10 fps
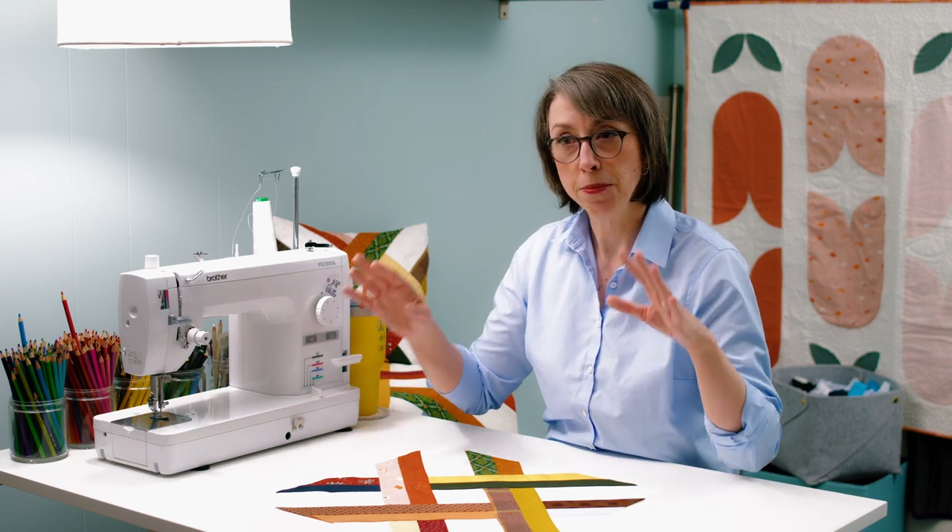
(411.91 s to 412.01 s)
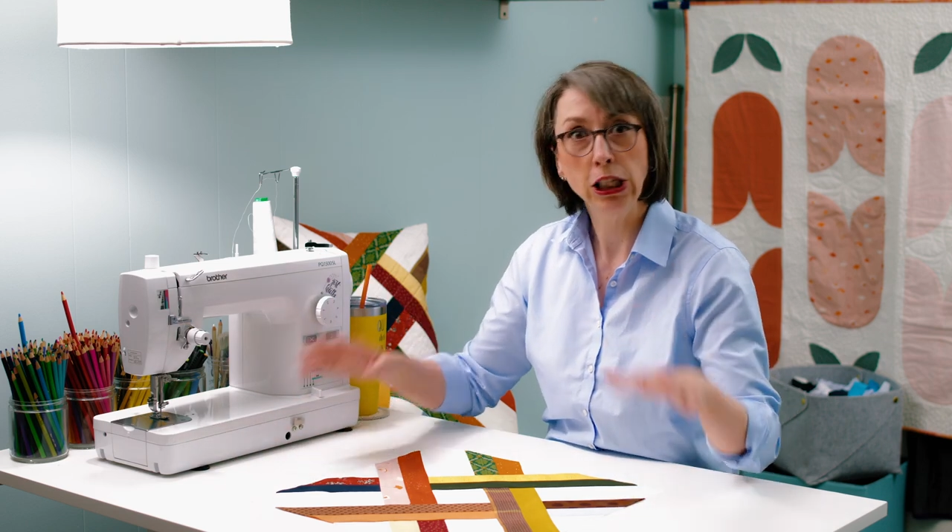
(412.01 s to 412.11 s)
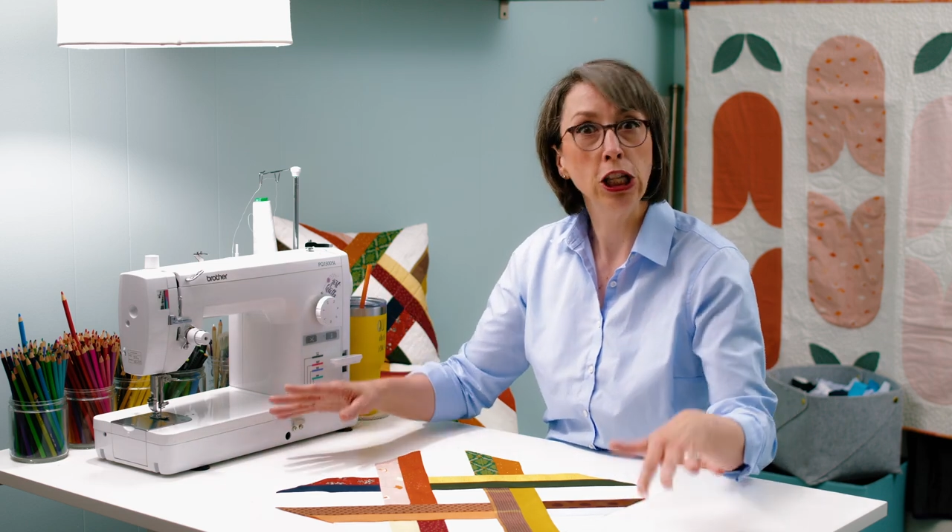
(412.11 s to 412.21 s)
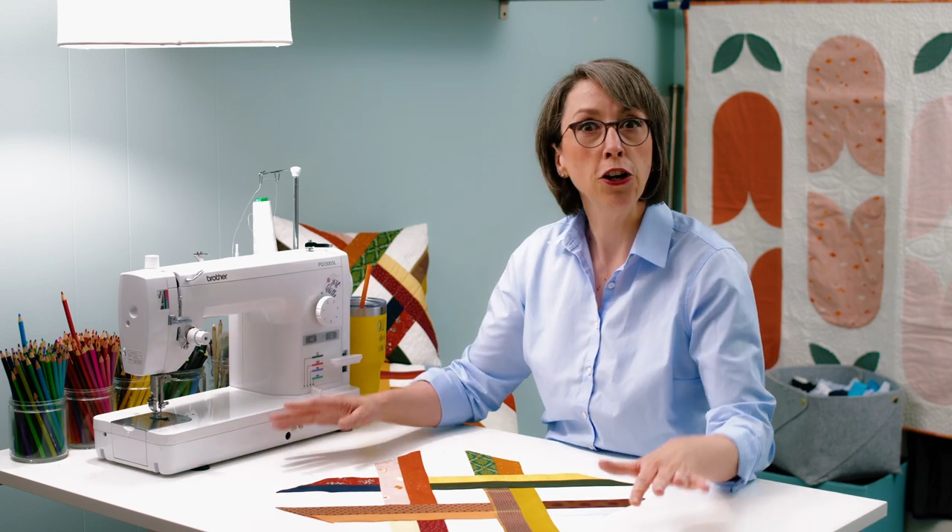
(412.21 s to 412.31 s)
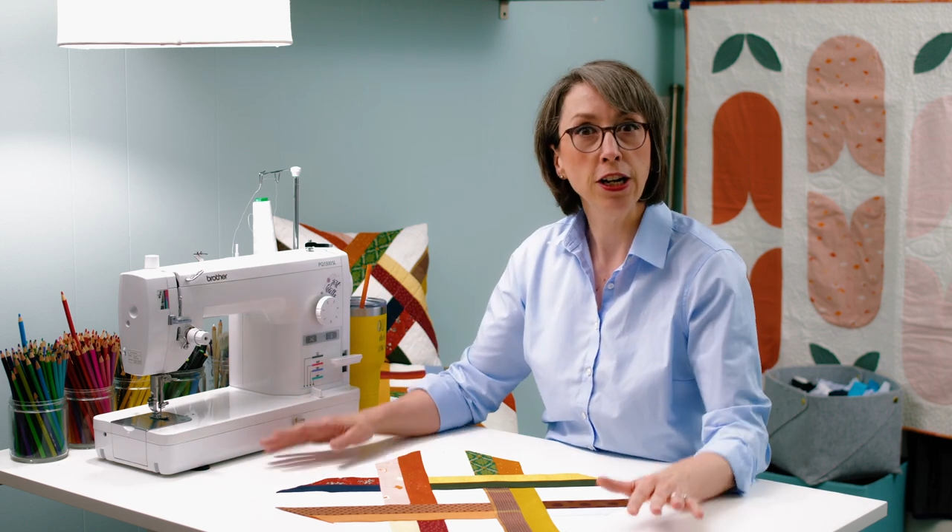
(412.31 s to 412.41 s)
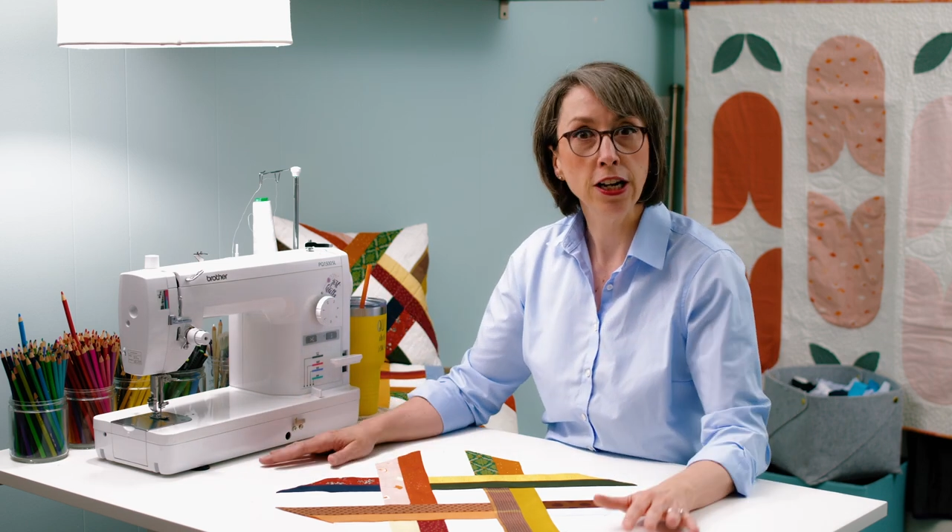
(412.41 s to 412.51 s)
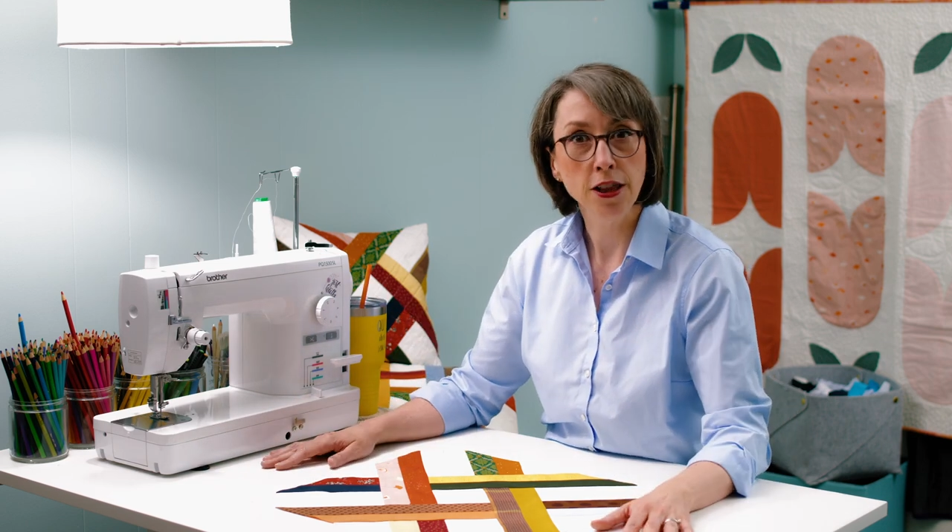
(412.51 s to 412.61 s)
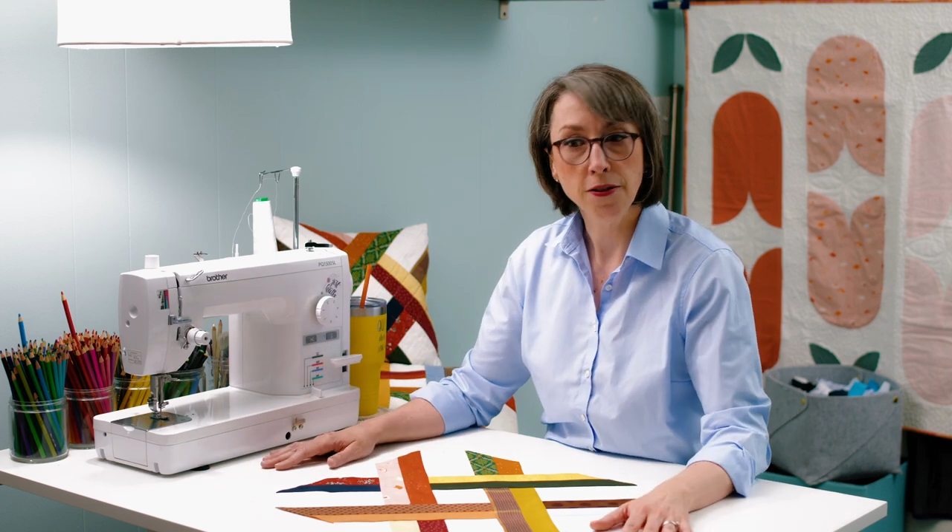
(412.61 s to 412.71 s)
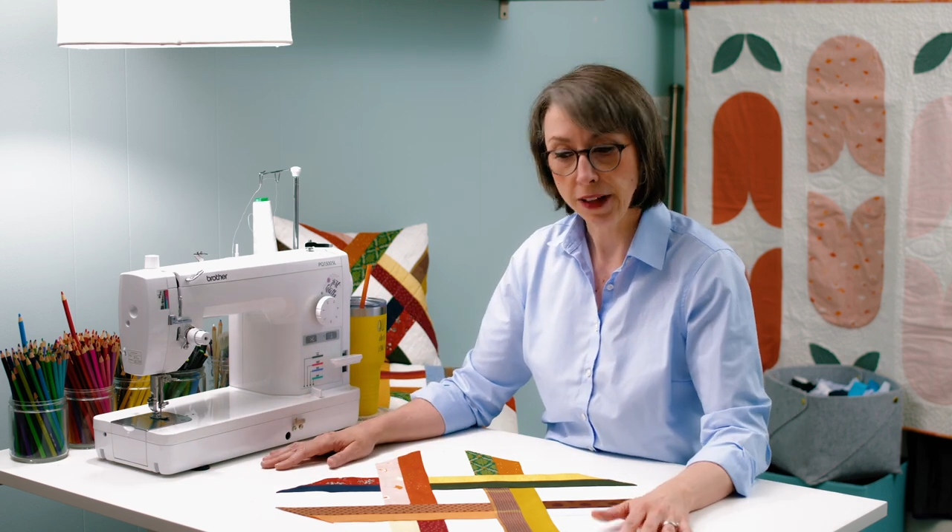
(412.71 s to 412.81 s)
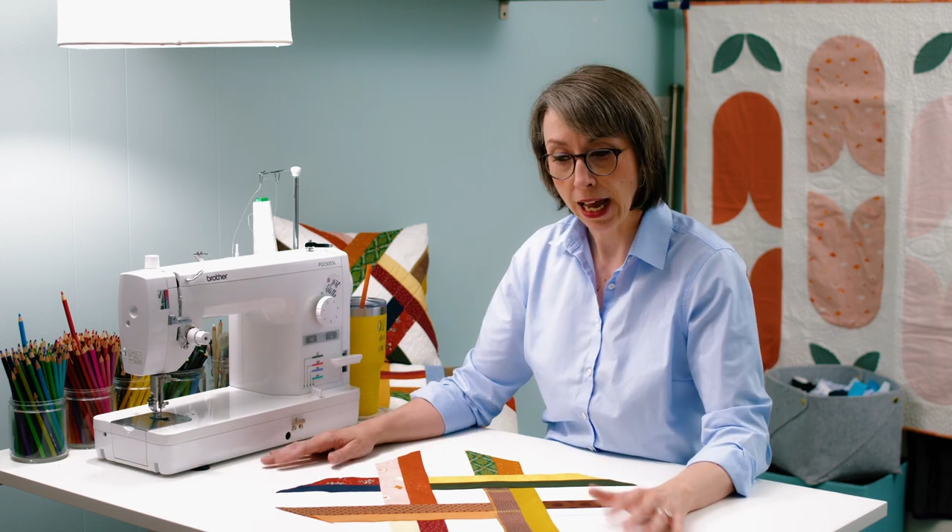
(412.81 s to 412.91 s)
learning on
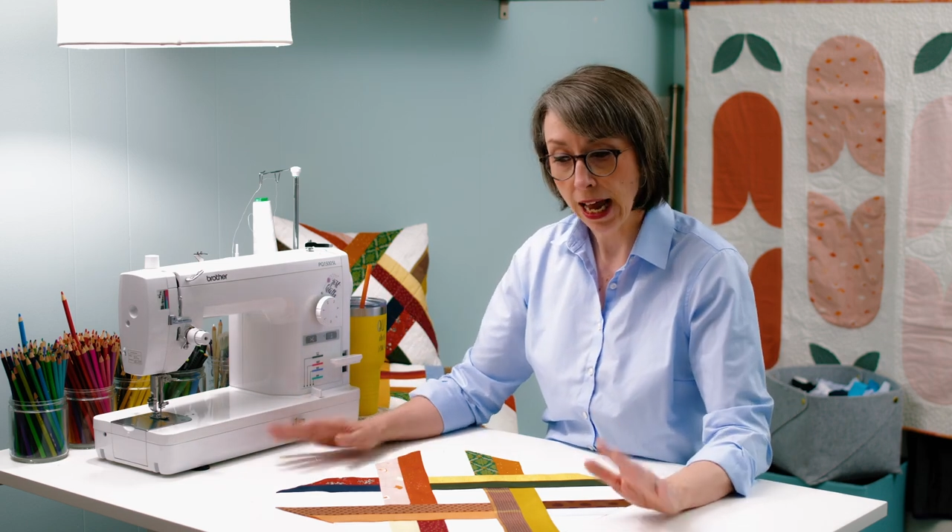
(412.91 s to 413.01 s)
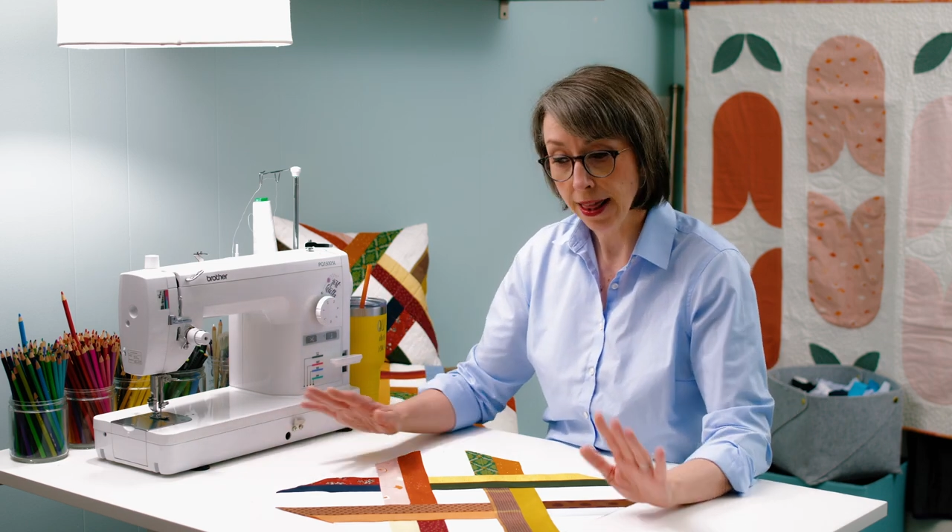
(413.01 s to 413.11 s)
the fly.